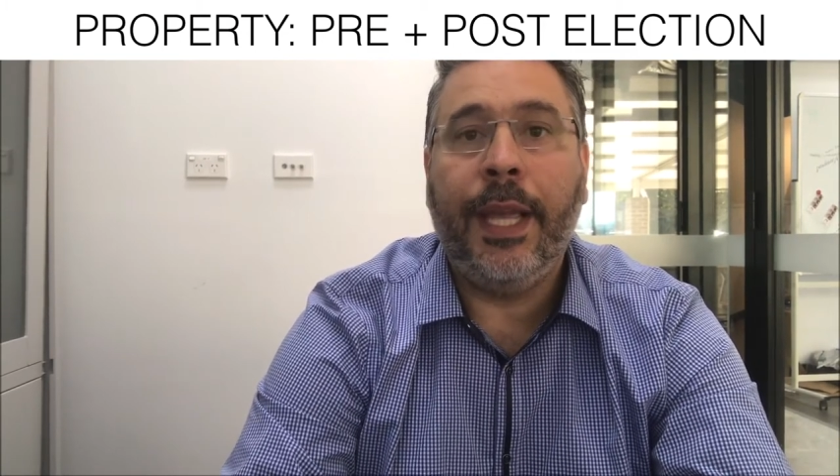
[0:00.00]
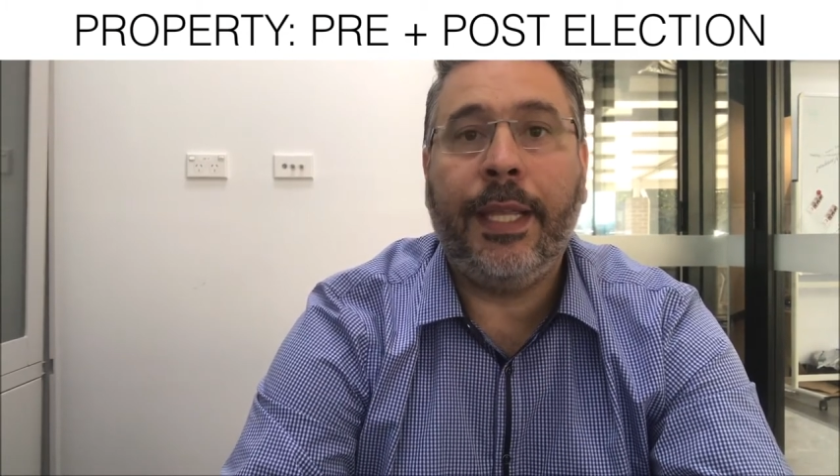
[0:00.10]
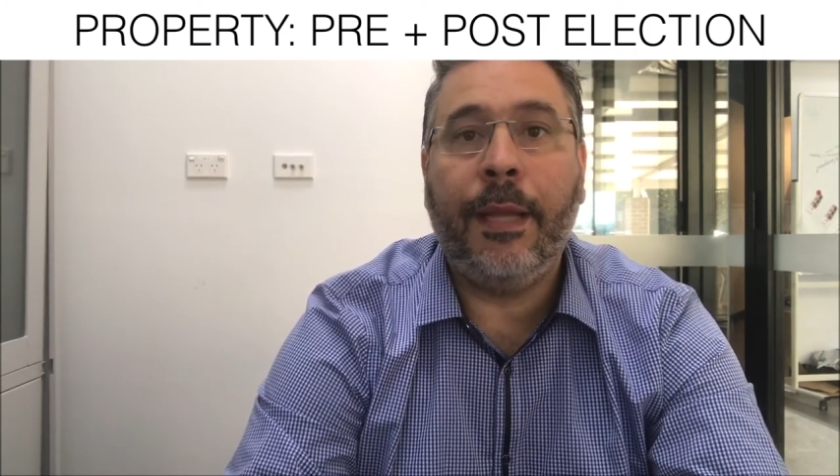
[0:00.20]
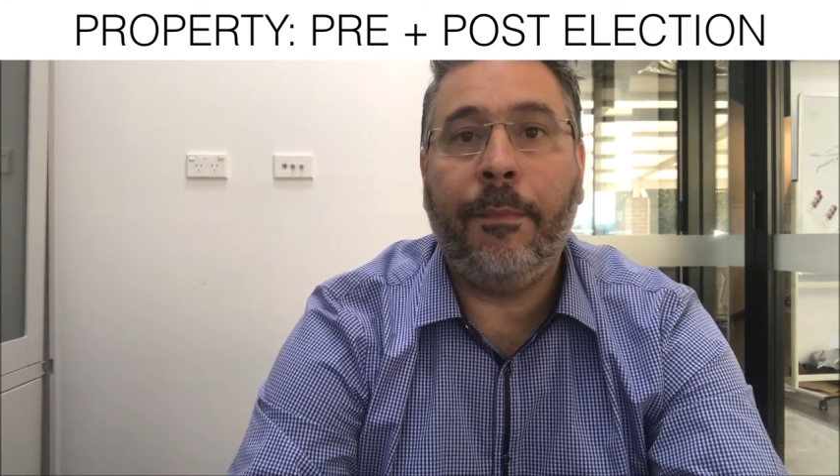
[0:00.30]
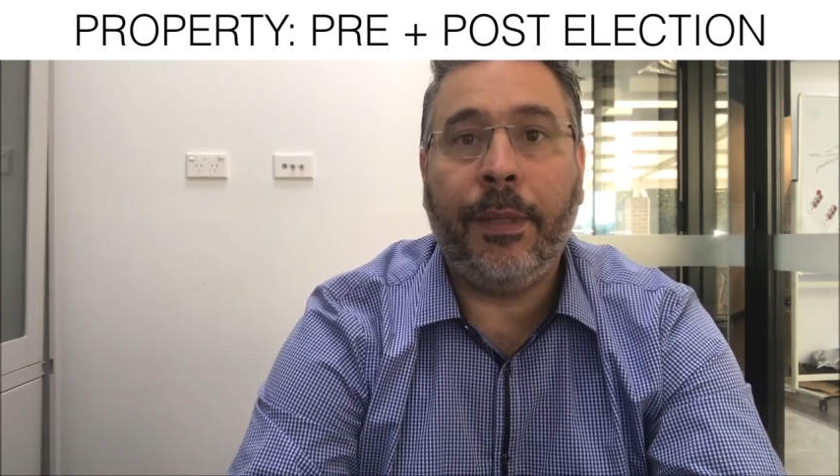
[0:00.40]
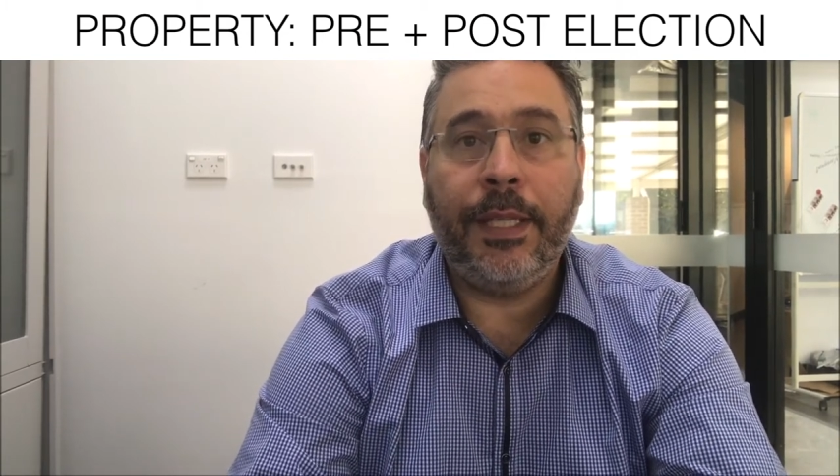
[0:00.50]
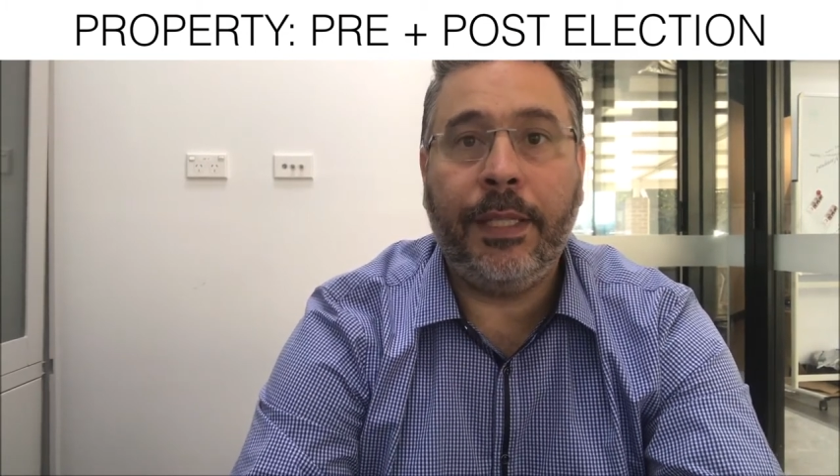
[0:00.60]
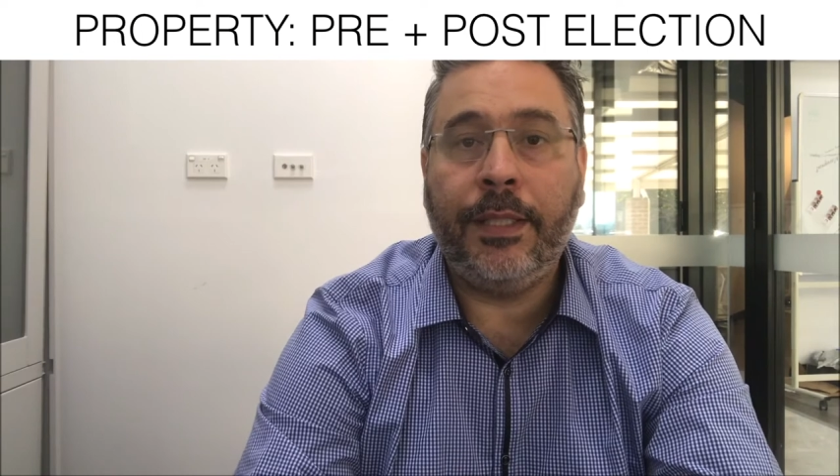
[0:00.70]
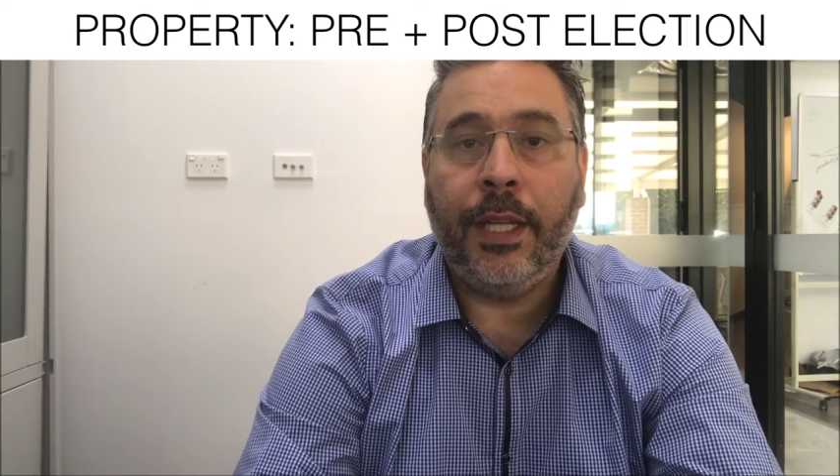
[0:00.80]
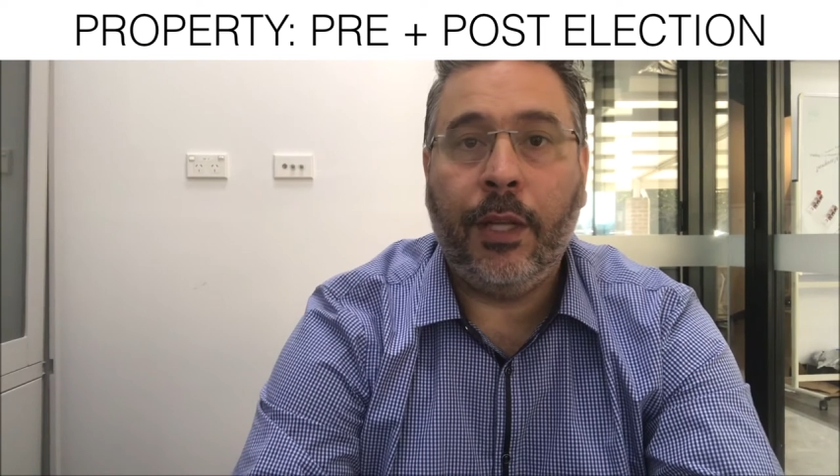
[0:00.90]
again,
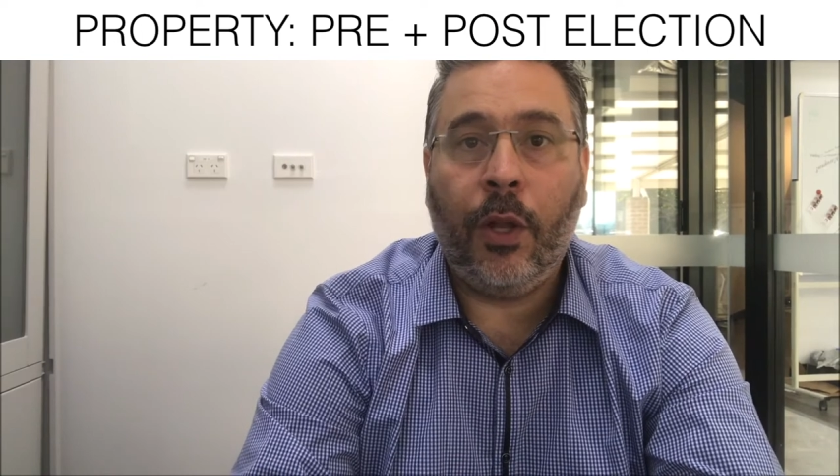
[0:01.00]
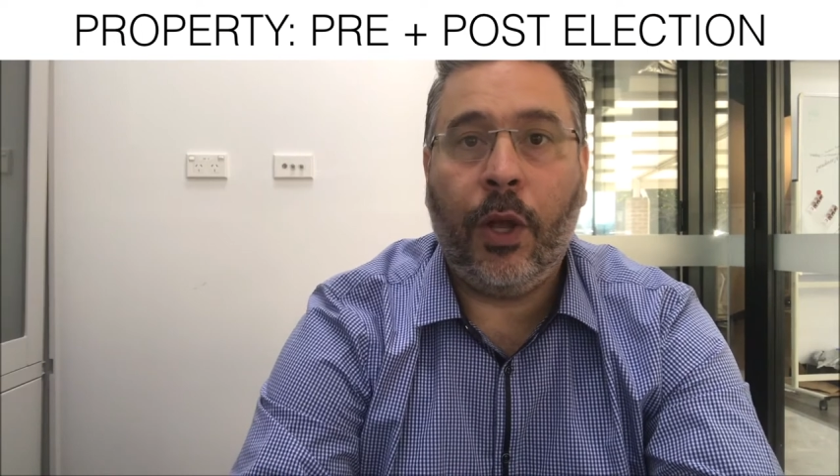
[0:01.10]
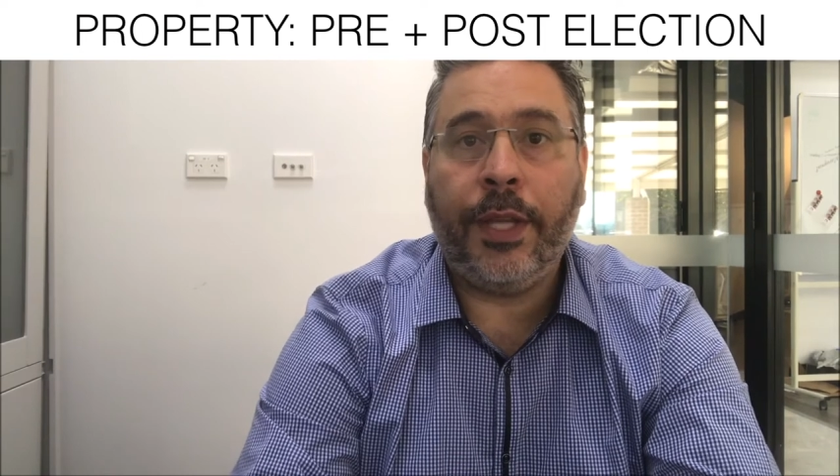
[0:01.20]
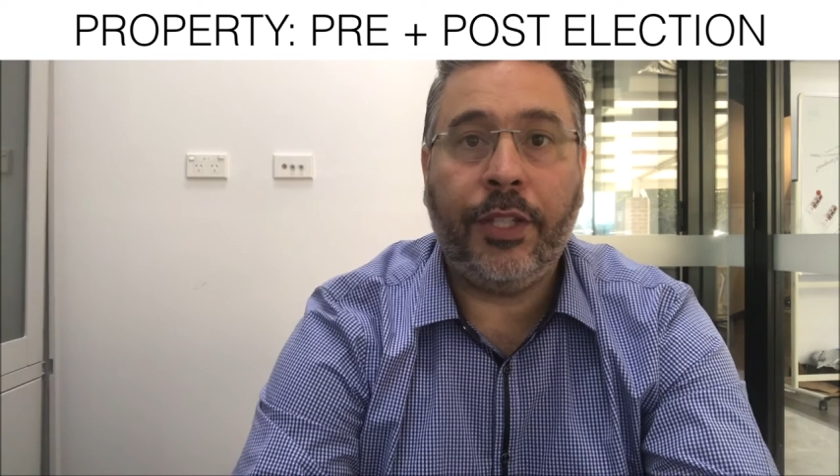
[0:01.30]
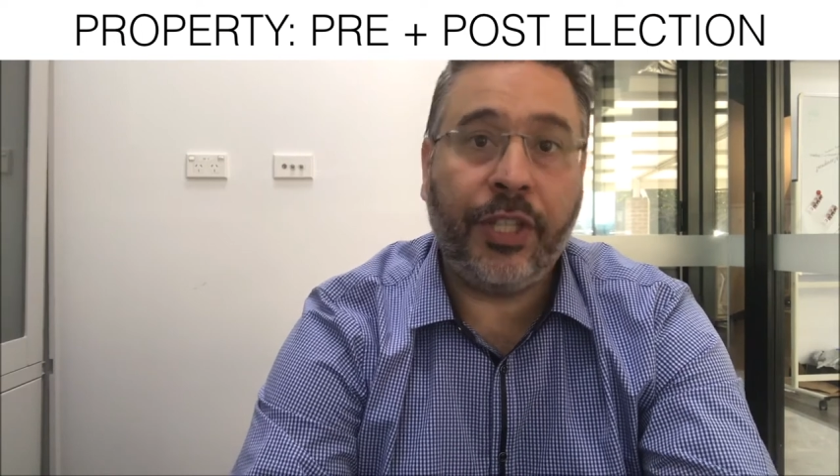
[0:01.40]
please like,